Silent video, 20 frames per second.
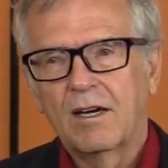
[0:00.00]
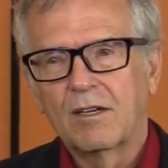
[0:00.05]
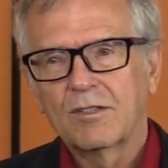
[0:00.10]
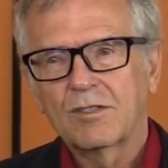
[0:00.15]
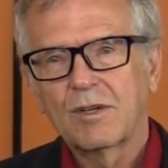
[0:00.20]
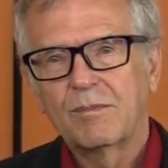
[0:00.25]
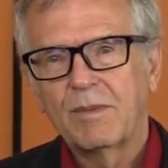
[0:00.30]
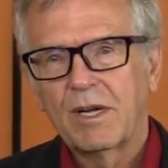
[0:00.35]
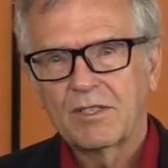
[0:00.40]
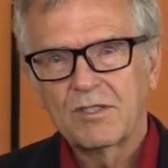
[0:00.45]

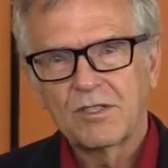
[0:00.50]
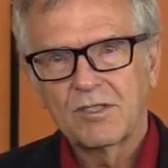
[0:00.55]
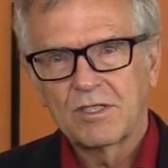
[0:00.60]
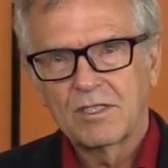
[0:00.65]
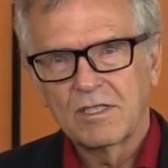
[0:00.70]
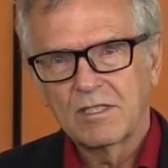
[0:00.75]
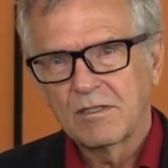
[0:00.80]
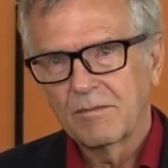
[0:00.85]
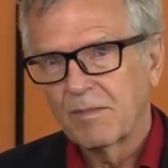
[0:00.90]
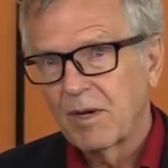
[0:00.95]
so much as
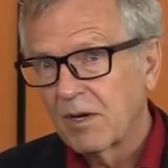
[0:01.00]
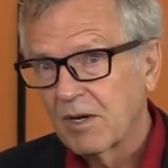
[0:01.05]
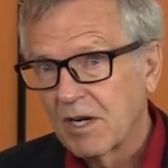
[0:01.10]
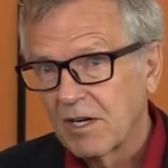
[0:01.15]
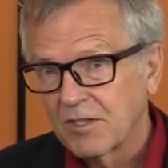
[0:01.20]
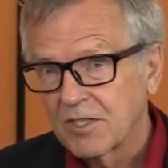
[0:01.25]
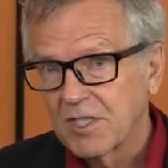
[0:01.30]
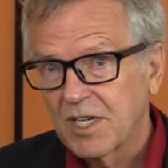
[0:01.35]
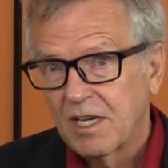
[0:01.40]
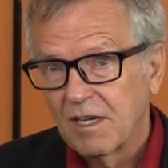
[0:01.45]
it's about
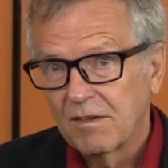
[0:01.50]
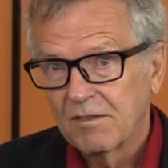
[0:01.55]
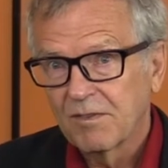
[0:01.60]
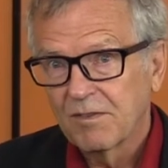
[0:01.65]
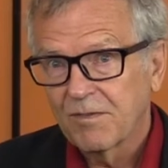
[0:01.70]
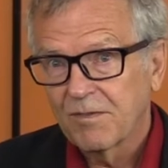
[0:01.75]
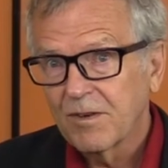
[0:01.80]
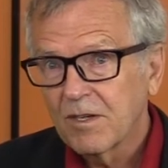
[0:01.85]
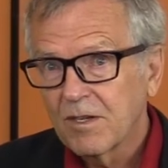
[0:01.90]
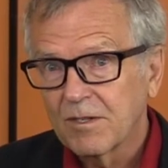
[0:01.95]
ourselves
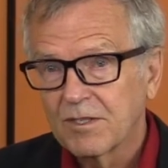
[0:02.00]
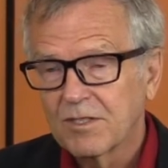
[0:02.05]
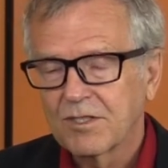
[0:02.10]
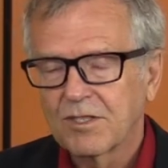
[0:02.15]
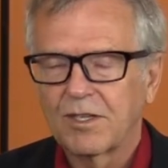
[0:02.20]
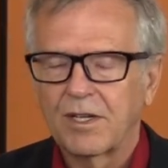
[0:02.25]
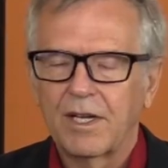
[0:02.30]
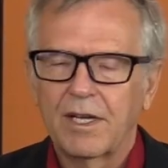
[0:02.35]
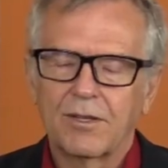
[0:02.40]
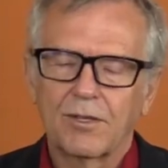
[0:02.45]

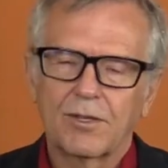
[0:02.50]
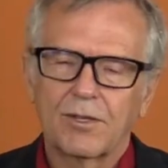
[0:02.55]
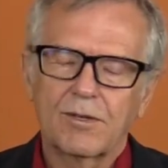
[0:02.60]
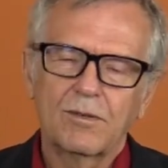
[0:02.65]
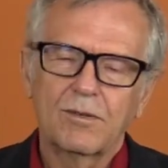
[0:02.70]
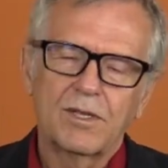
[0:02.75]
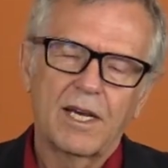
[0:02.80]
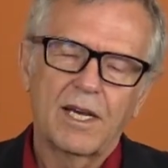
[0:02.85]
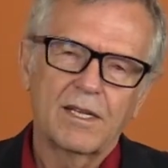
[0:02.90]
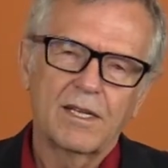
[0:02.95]
first. And
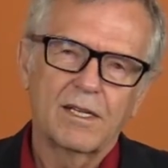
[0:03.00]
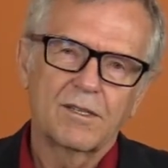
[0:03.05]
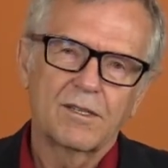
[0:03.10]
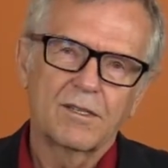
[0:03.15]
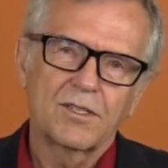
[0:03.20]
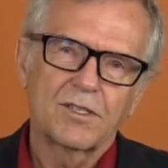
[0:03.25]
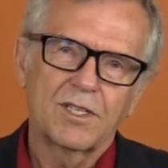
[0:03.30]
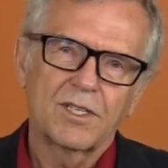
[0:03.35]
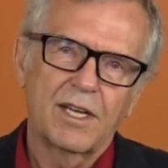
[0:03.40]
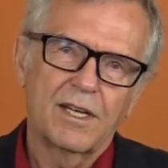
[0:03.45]
through that
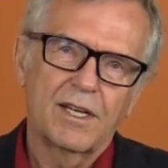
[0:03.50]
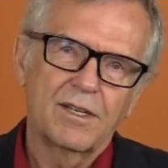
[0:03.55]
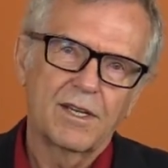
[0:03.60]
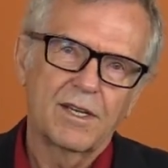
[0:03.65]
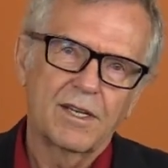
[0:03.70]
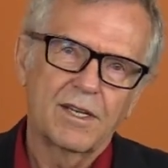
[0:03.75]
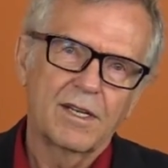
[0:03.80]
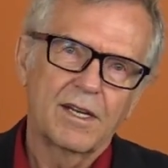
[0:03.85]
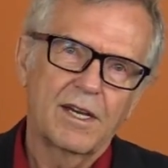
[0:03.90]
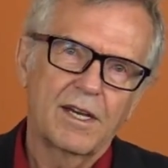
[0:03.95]

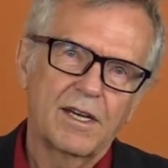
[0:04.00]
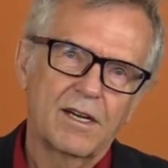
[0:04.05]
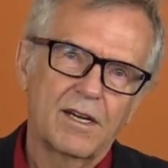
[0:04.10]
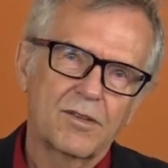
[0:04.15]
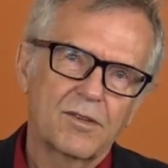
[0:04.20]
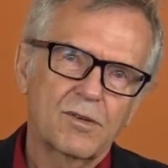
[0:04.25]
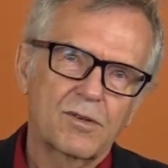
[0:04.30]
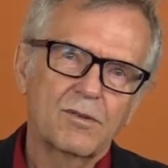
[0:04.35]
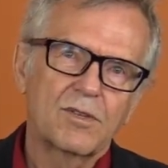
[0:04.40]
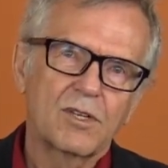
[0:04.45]
understanding,
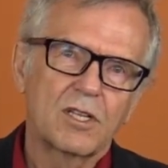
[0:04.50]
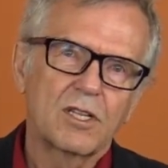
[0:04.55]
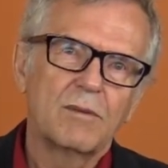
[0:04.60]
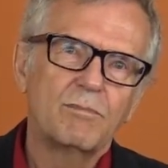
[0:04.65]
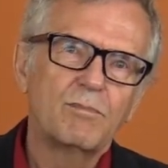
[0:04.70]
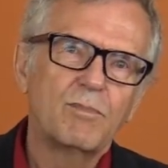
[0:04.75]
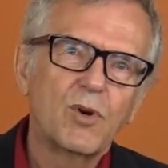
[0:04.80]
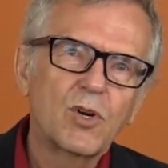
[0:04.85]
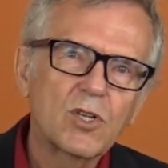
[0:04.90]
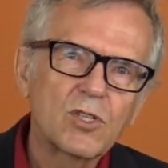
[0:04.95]
through the
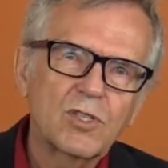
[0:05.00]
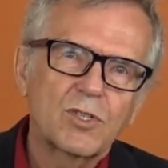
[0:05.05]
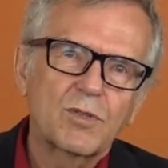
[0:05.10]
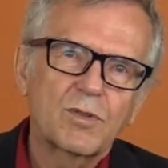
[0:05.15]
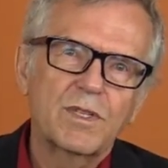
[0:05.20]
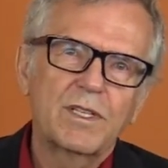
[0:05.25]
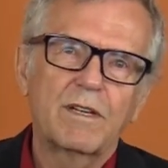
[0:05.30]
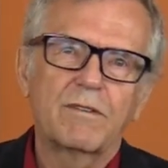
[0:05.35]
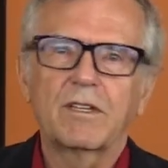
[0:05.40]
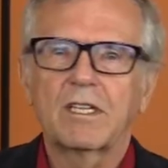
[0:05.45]

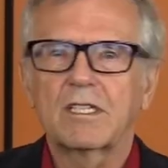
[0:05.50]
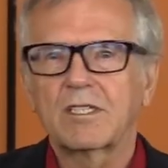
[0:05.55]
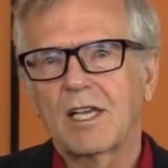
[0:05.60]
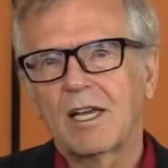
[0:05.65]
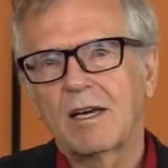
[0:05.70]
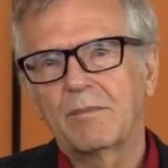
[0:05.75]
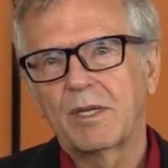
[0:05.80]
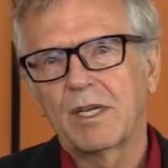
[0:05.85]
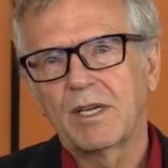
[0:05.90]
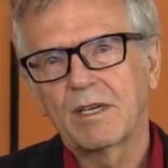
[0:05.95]
laboratory of
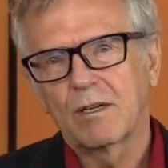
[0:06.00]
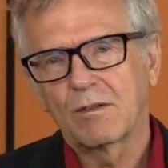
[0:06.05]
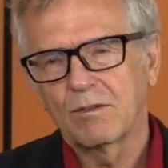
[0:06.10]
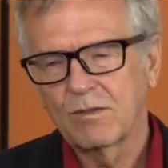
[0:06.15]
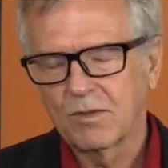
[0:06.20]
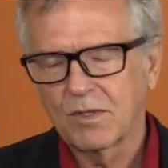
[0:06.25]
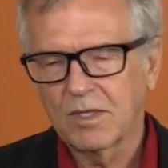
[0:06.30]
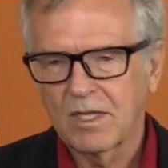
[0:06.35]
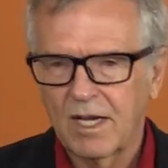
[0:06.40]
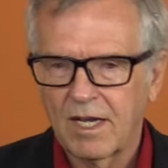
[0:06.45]
examining our
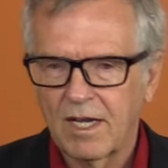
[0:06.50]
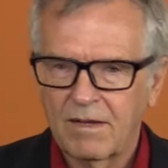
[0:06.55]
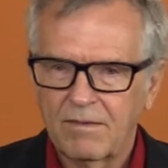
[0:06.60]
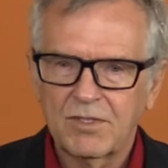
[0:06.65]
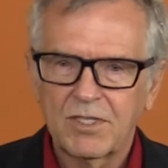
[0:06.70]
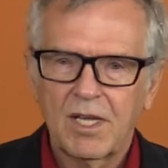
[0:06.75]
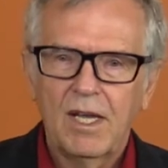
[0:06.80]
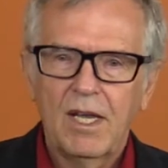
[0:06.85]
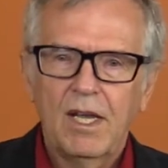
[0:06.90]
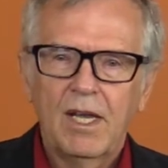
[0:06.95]
own
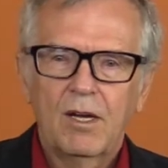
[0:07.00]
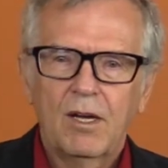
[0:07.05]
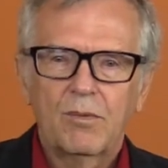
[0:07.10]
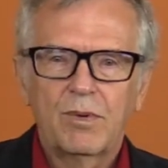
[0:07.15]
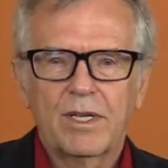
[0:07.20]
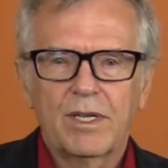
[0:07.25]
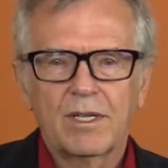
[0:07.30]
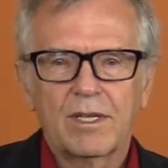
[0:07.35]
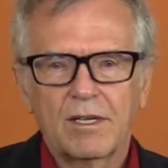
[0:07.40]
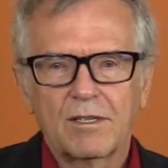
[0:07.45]
lives,
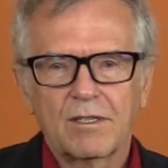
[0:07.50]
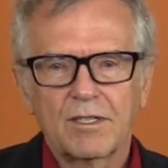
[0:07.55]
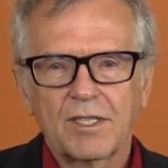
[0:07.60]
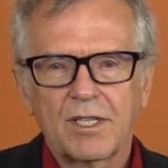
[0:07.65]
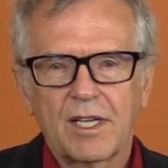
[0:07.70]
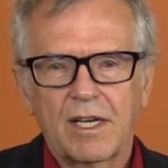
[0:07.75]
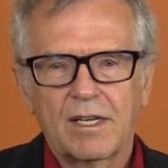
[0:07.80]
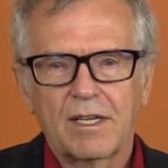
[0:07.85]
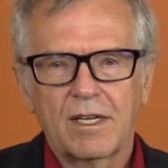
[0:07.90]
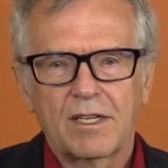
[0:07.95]
we can
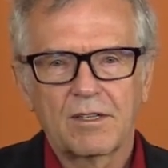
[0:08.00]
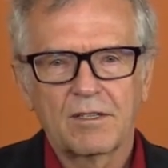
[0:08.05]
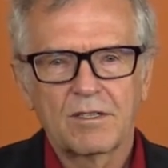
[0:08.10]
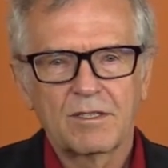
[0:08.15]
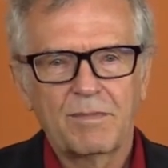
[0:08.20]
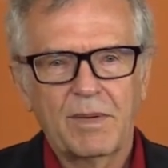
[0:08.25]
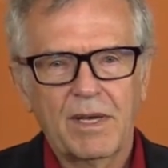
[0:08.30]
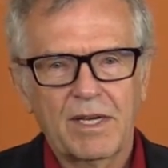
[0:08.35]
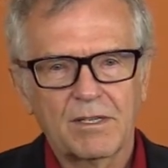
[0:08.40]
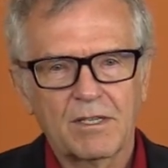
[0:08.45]
understand
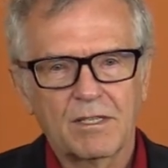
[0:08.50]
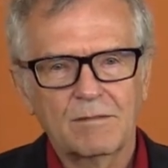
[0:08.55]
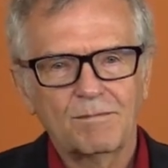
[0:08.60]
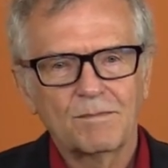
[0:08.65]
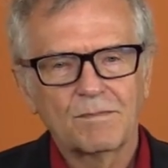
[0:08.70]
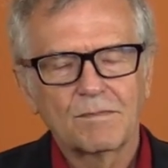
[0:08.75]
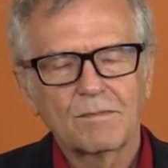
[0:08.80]
others better.